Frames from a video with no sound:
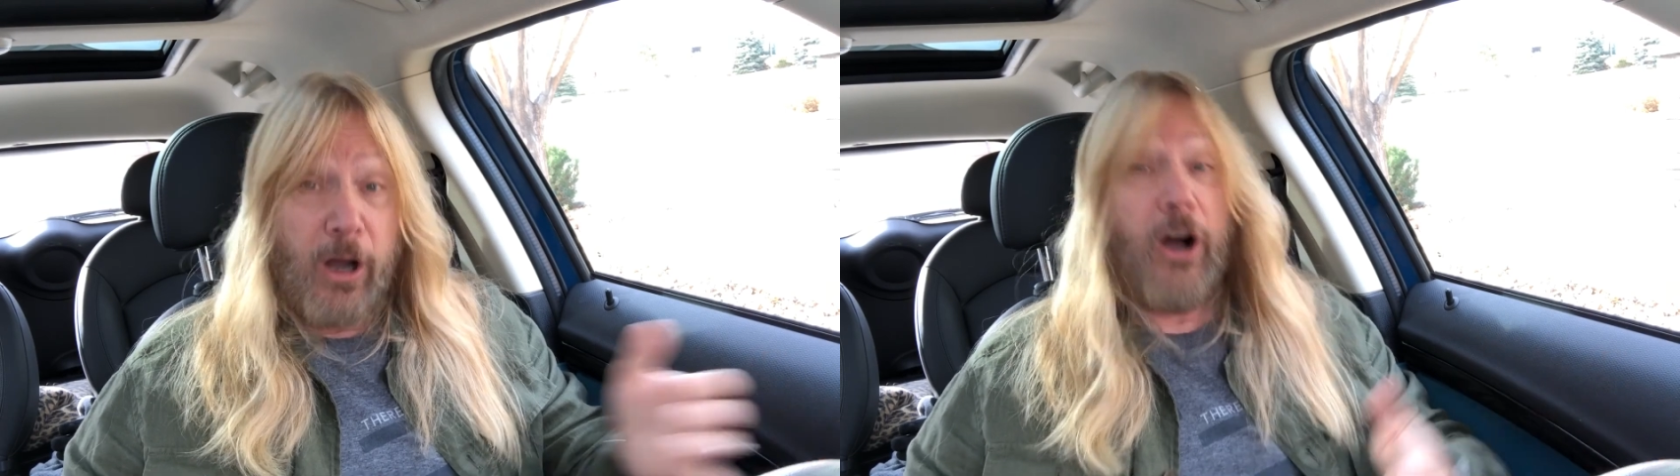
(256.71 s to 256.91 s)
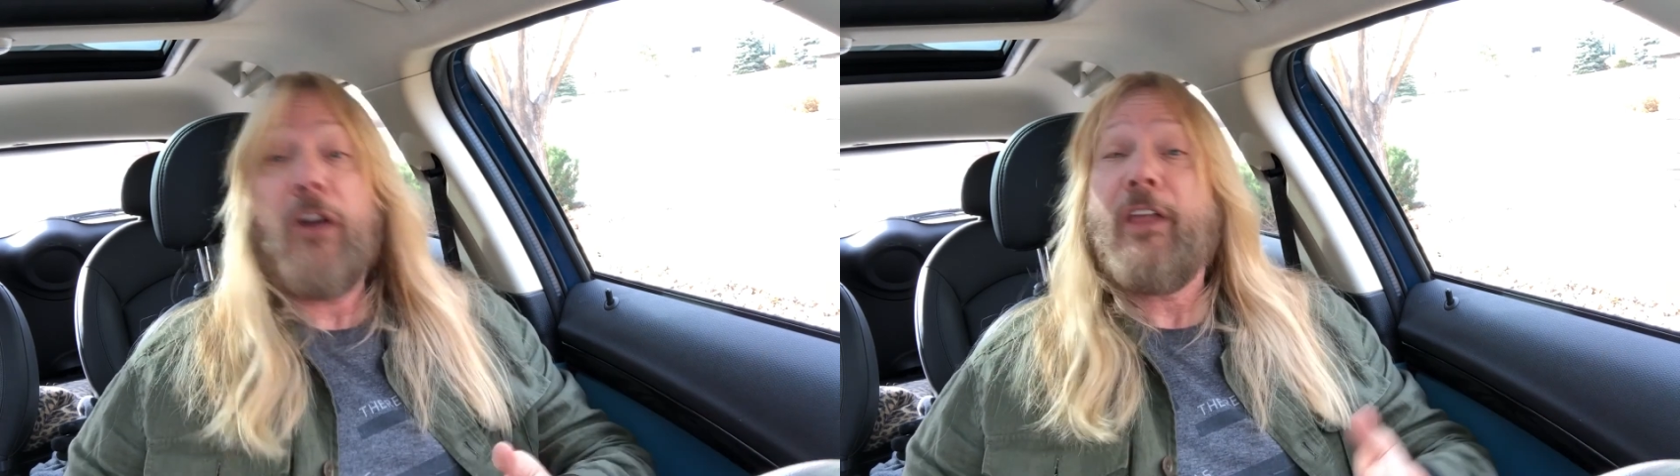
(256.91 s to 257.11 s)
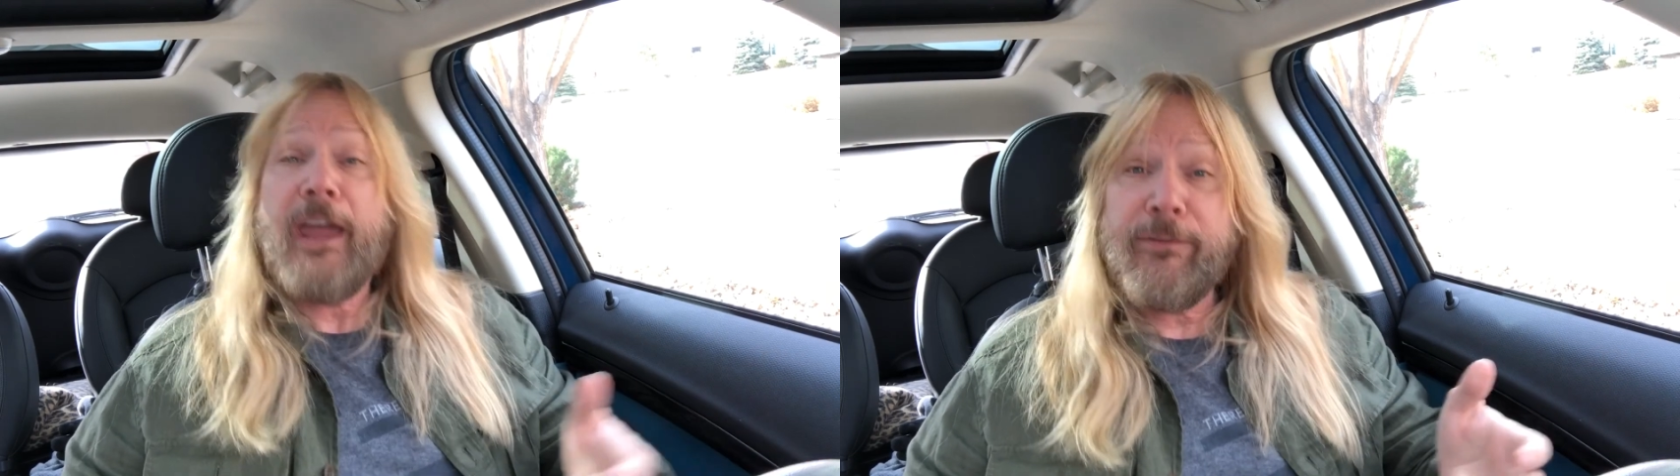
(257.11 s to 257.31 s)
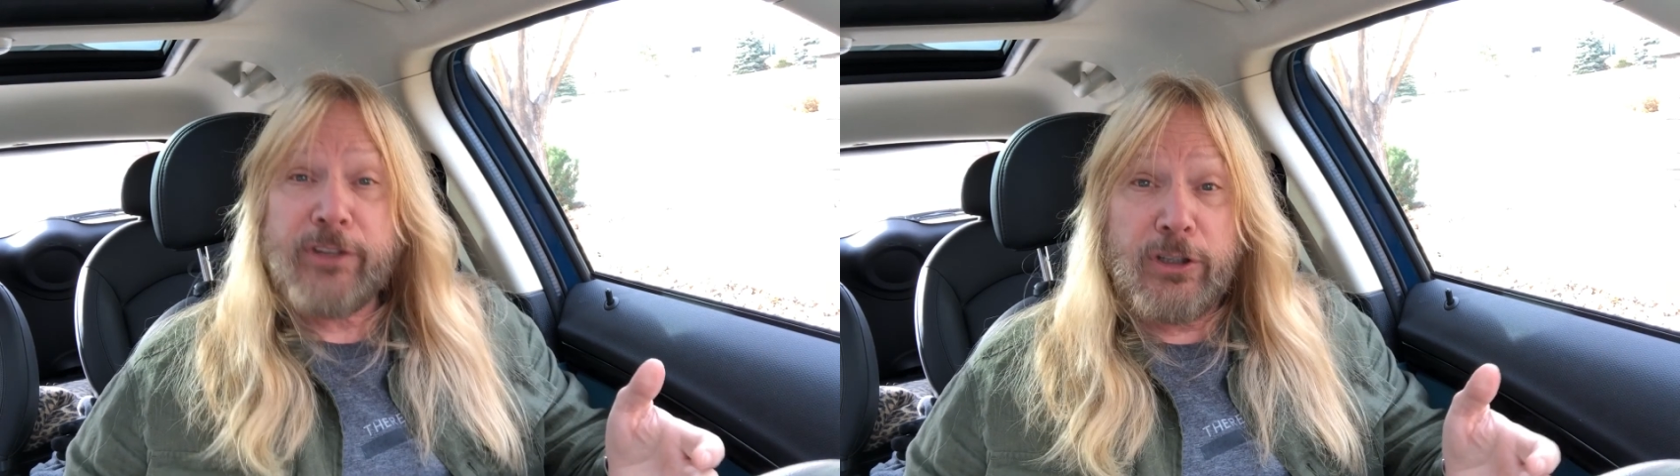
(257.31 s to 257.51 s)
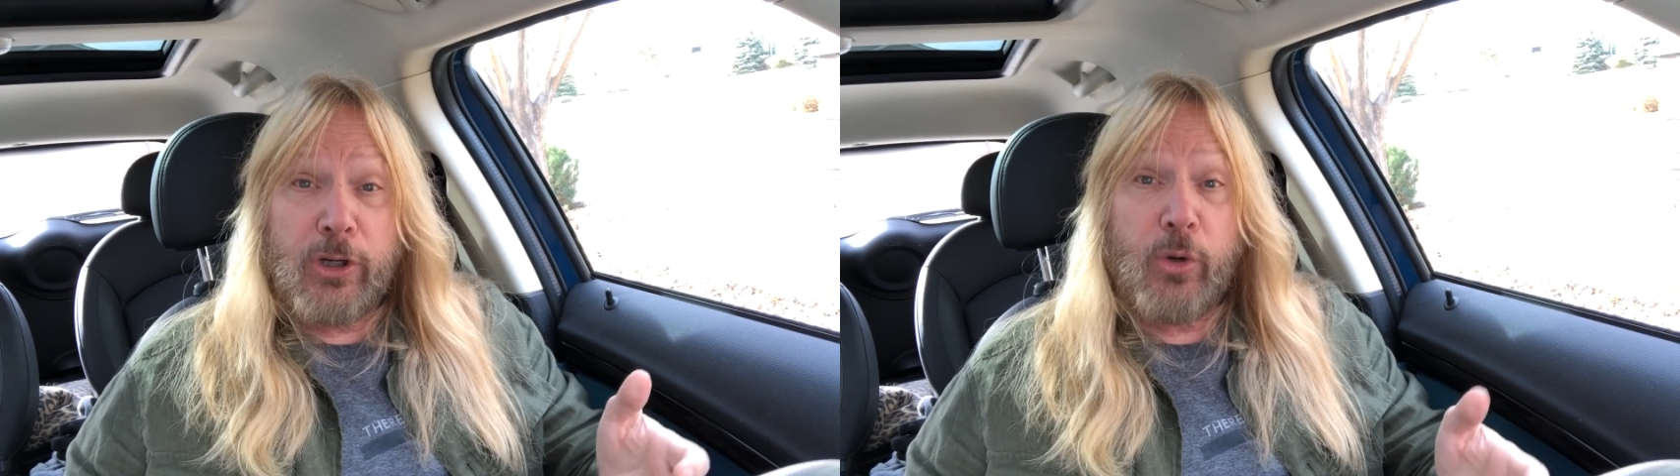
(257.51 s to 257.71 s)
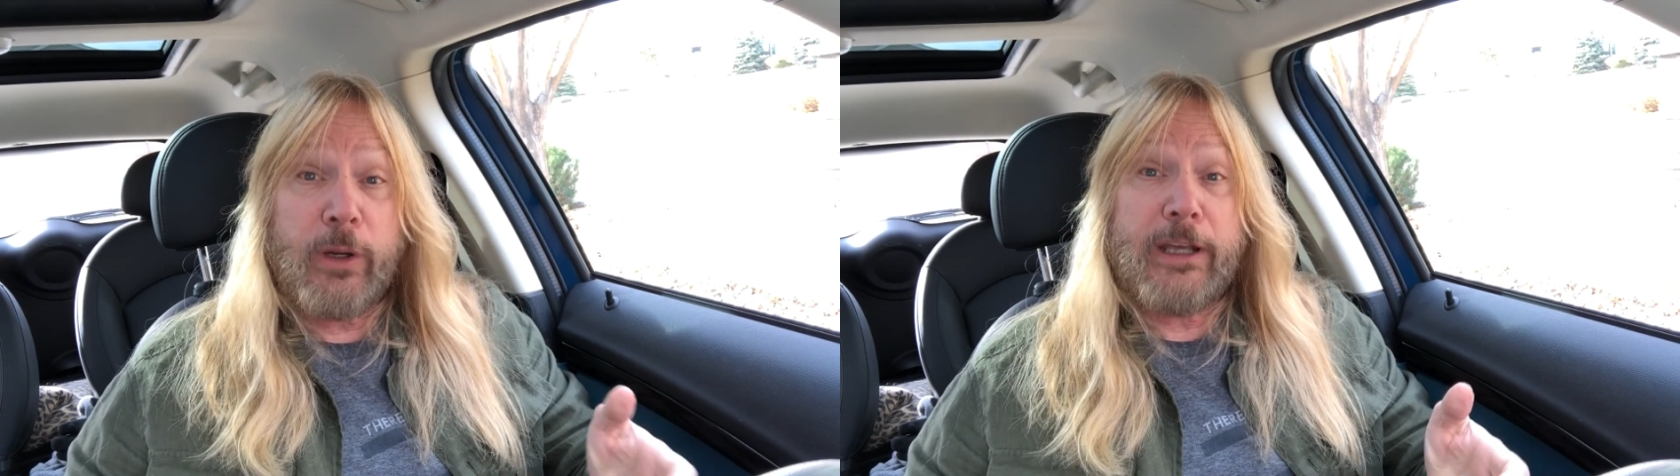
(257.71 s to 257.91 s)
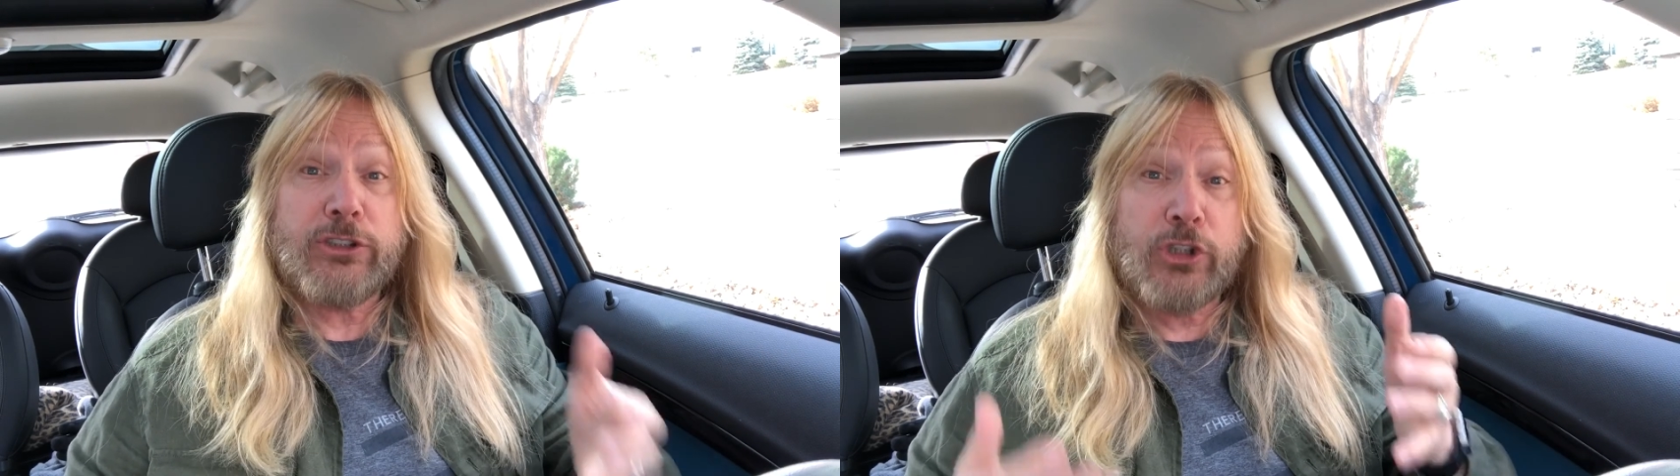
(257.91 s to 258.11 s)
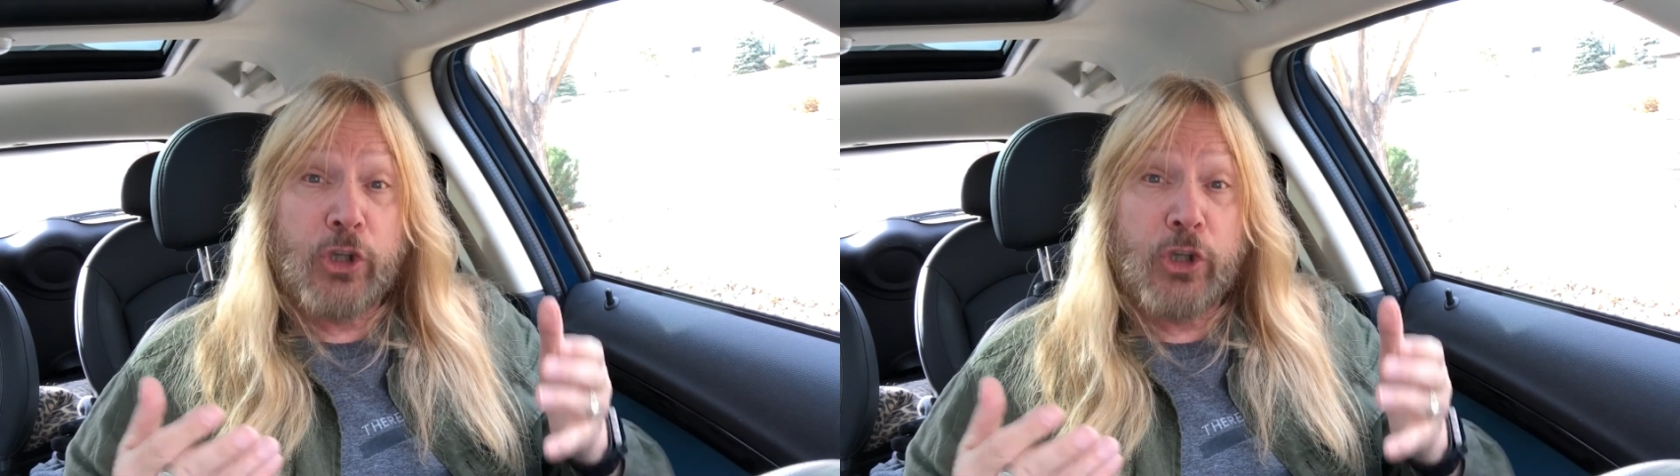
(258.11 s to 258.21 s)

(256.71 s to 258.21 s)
All they have to do is